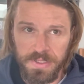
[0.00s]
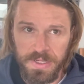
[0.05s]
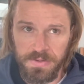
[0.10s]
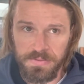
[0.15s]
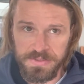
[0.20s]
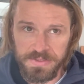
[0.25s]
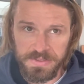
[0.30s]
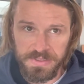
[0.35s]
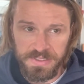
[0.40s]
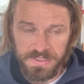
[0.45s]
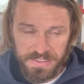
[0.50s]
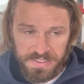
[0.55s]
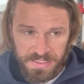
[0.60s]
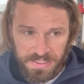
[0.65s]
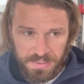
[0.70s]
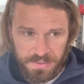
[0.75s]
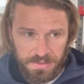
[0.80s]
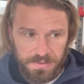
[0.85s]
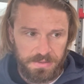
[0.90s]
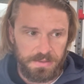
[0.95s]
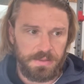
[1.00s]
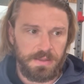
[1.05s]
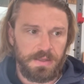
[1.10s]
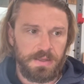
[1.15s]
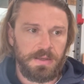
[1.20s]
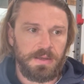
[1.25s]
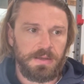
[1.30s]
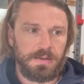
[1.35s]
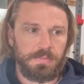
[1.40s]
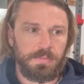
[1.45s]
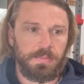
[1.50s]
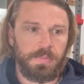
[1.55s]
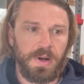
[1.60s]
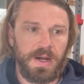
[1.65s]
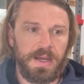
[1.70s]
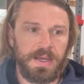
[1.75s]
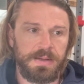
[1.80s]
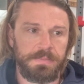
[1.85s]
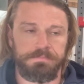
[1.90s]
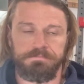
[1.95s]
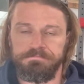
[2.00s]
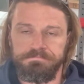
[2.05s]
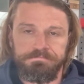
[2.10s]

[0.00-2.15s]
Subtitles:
I wasn't gonna get it, but